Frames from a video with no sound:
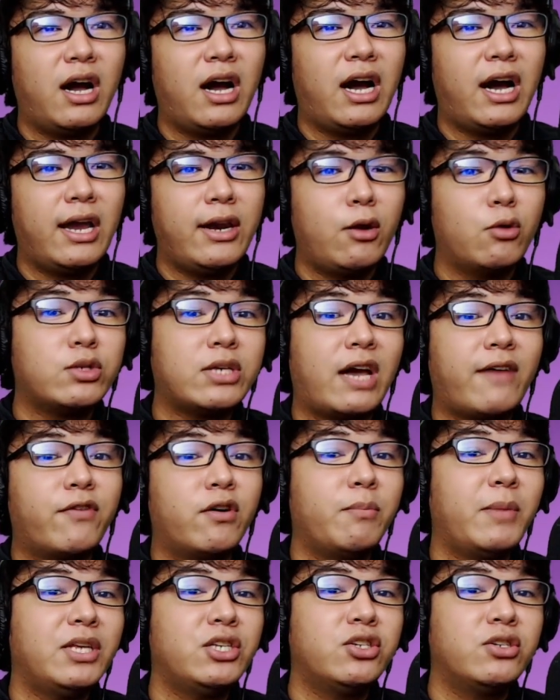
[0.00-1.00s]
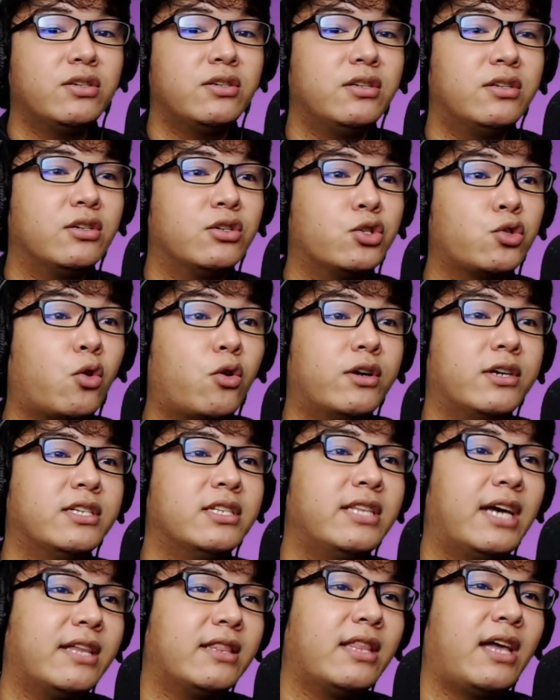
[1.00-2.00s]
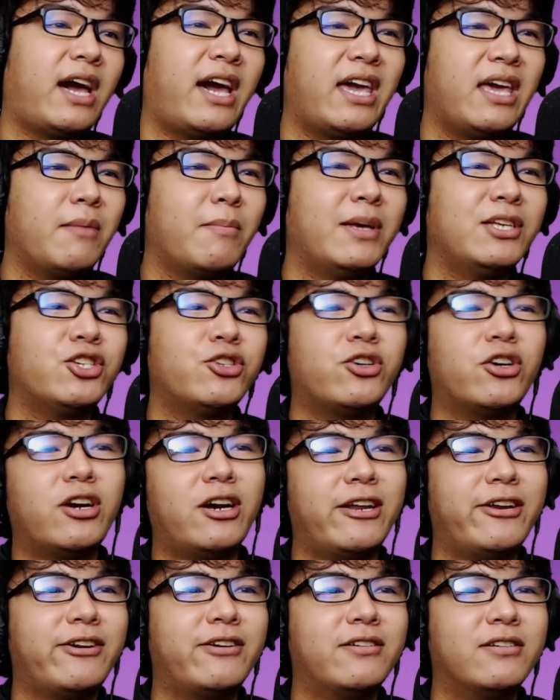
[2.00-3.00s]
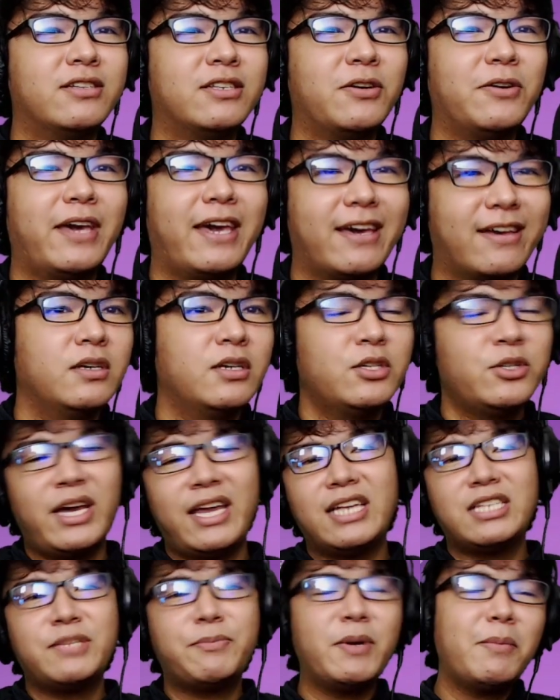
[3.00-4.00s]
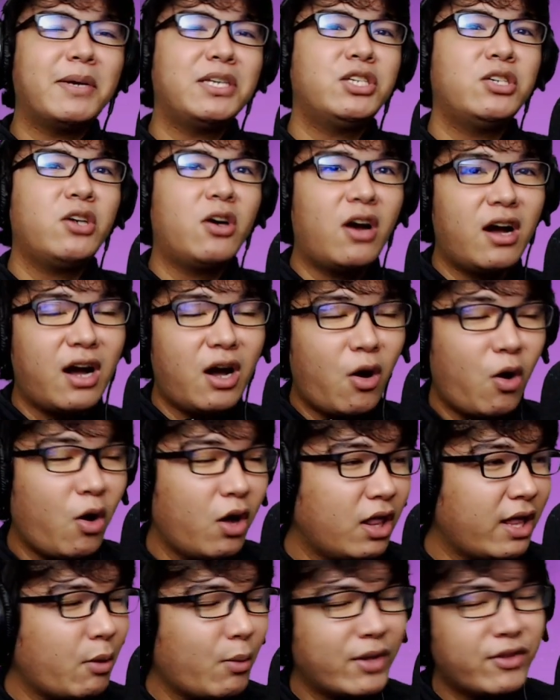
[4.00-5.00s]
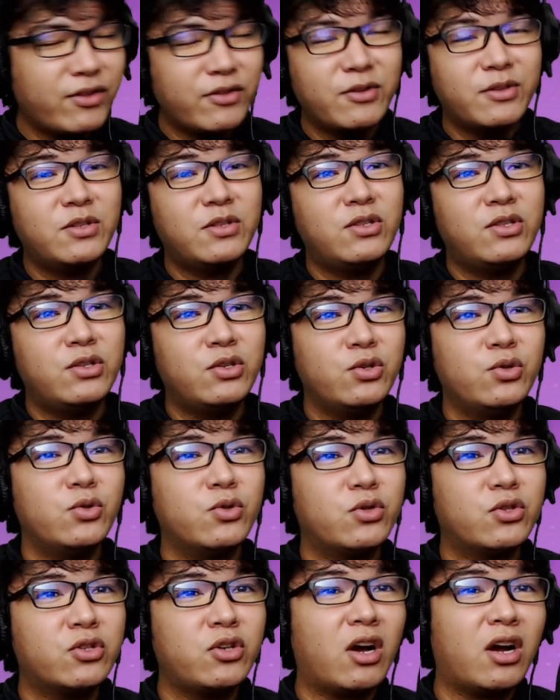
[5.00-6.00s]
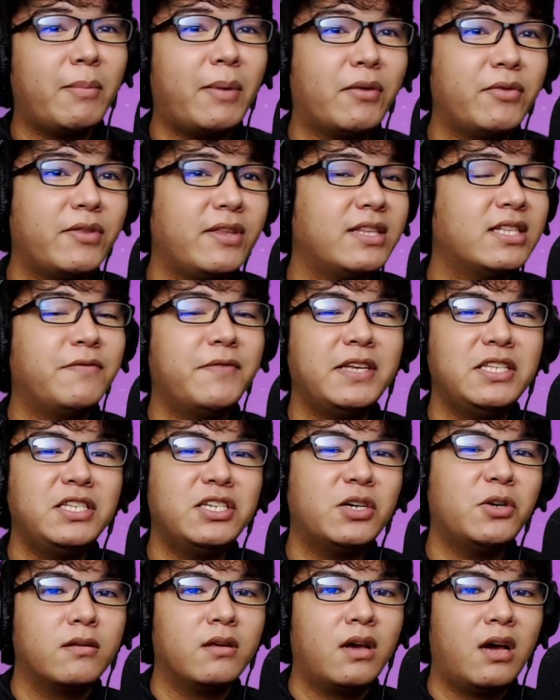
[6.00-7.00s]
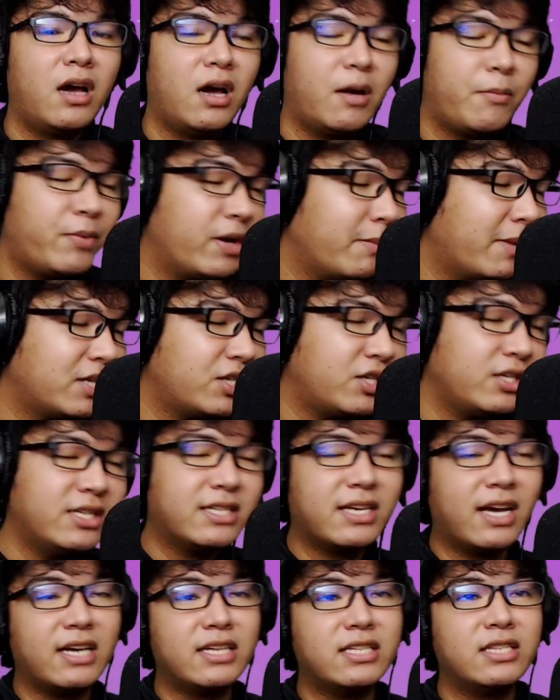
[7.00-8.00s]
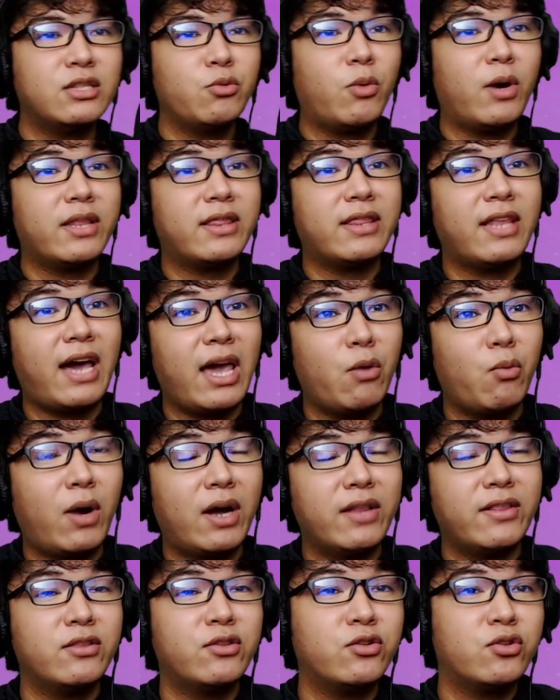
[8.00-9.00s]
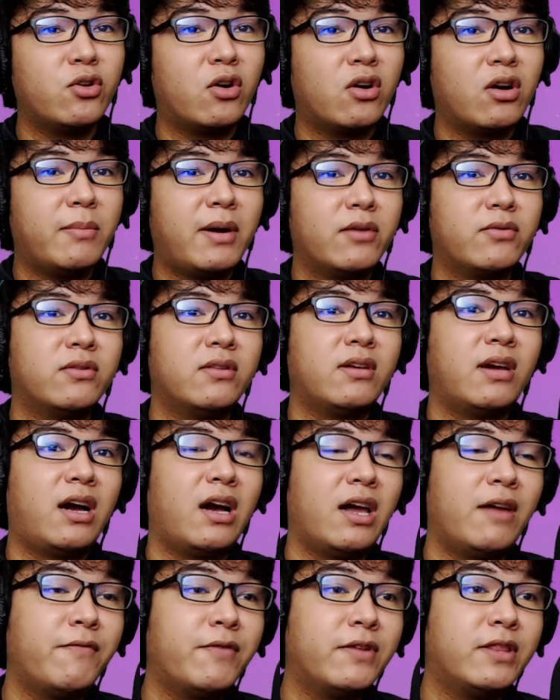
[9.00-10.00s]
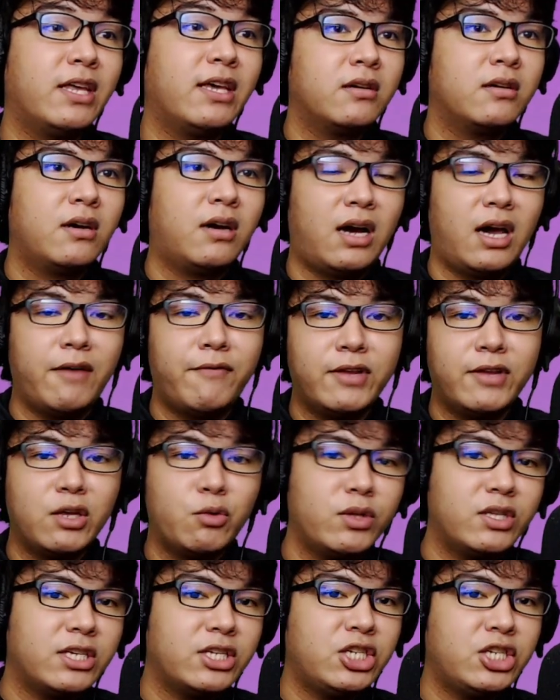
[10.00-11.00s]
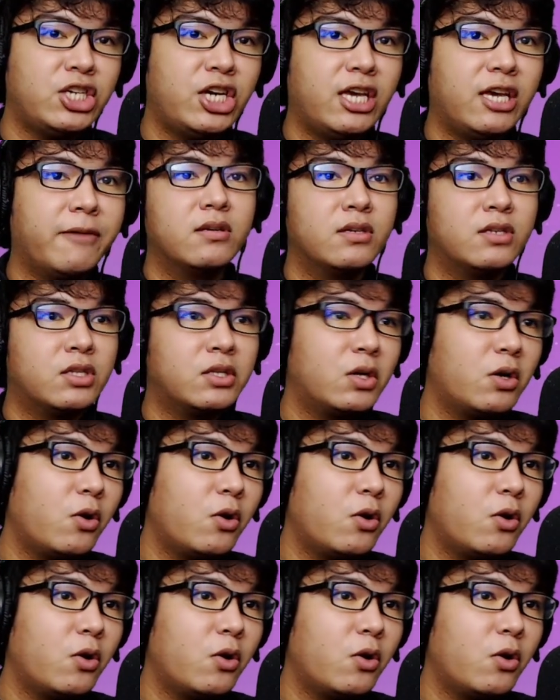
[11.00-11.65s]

those aforementioned swords that I mentioned earlier. So yeah. So yeah, that's pretty much all I wanted to talk about in this video. Pretty much discussed what I wanted to talk about, everything with Keqing. So